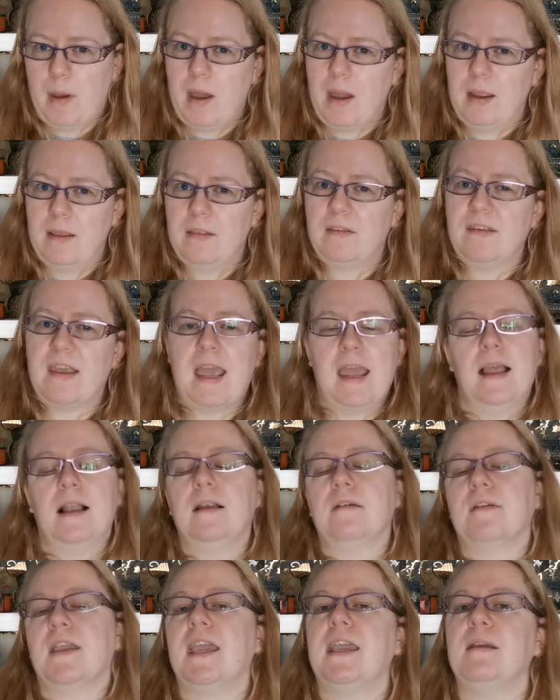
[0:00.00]
by the tale
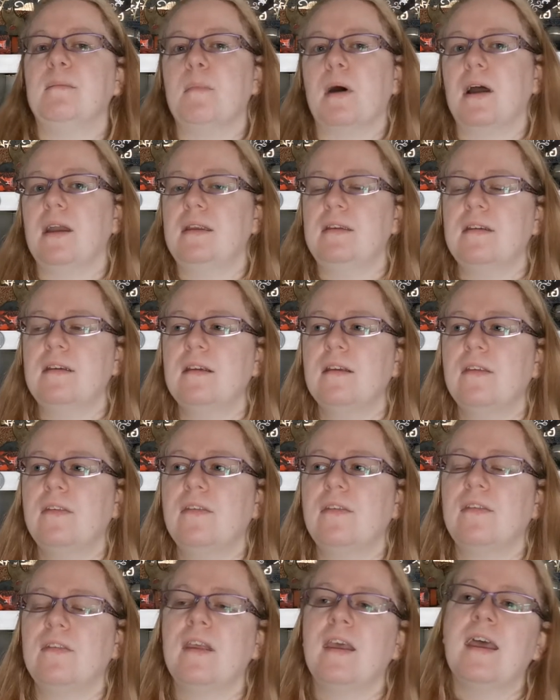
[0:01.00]
of King
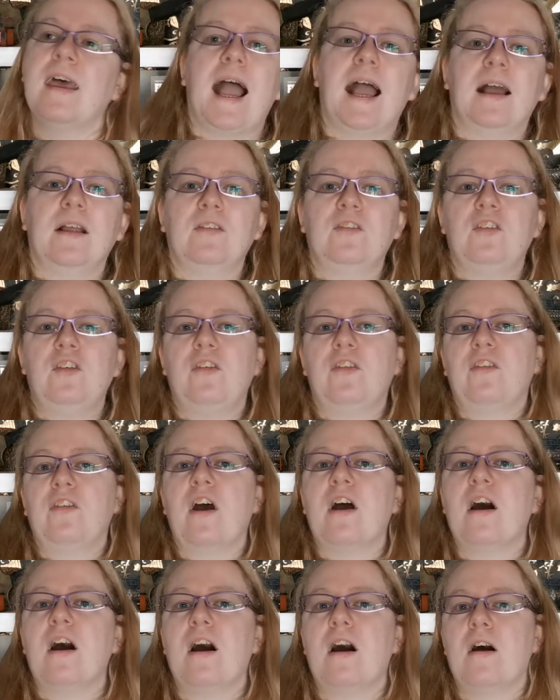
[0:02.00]
Midas. And you
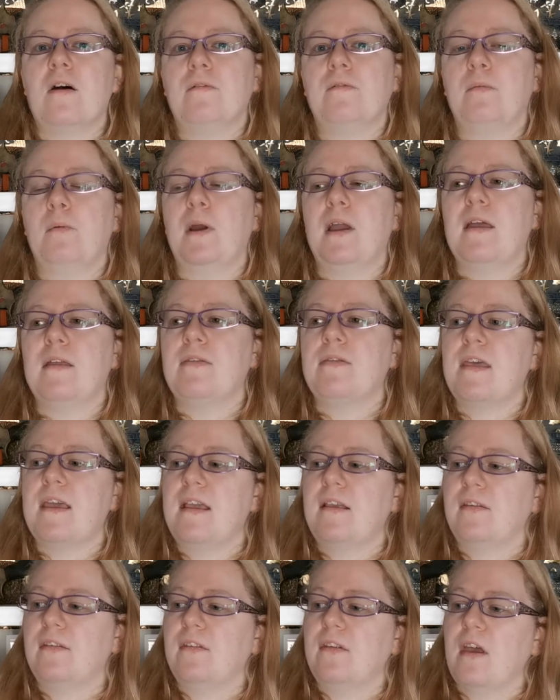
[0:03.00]
start off with
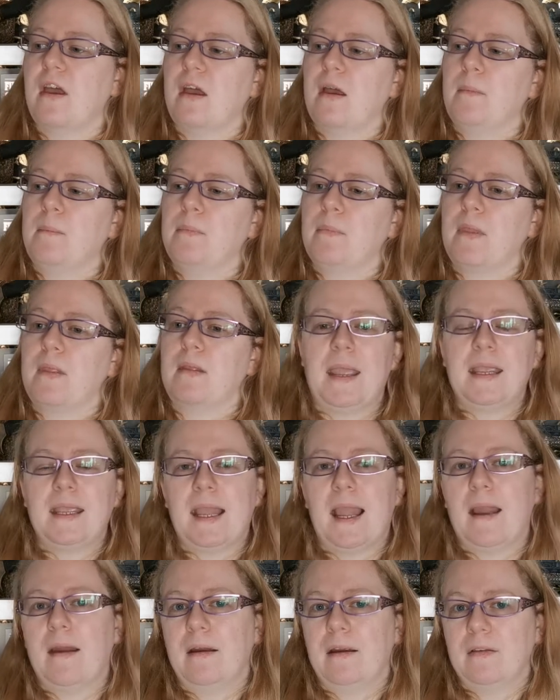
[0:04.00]
this main
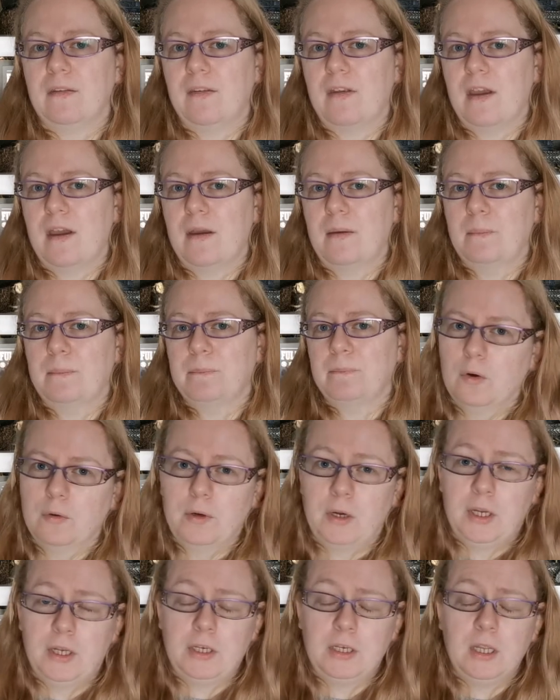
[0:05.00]
character,
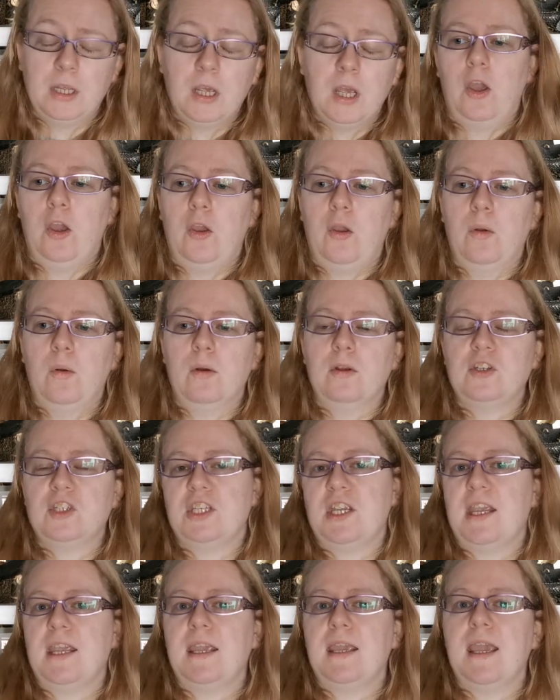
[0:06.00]
Auron, who
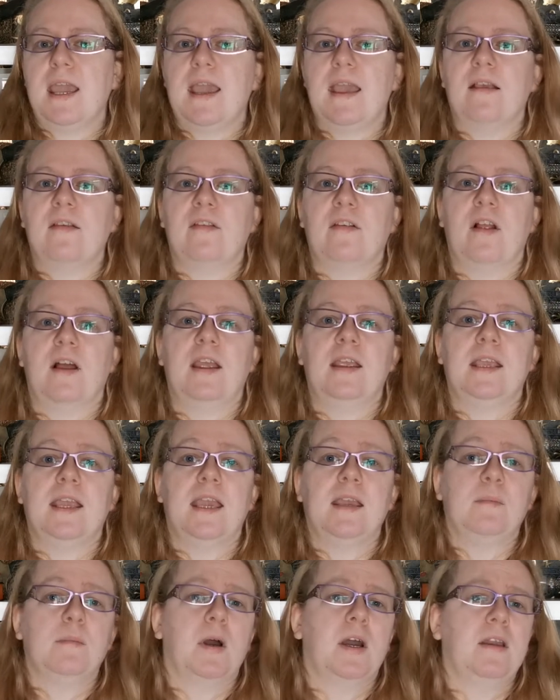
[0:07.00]
she is like
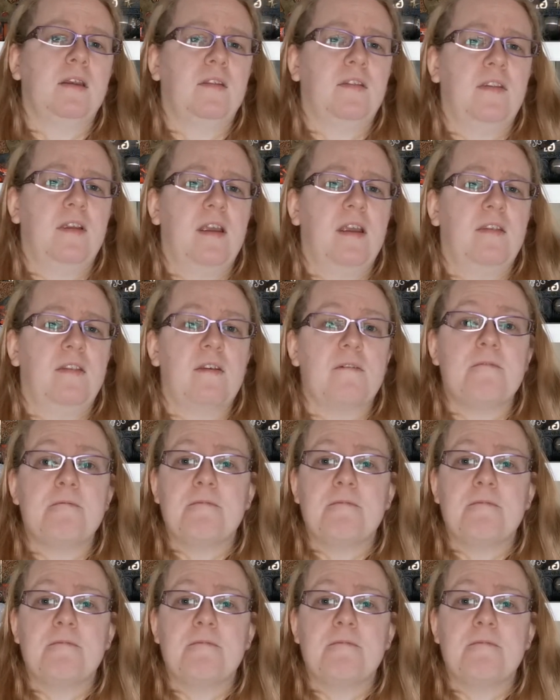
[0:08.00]
King Midas's